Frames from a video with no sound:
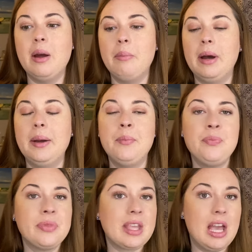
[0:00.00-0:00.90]
But
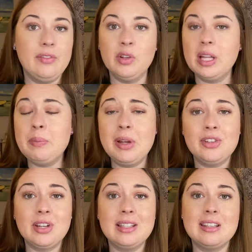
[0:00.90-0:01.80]
if you like beach
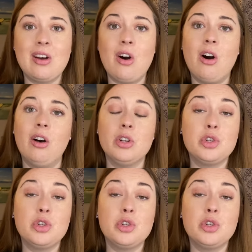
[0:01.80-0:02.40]
nights at all,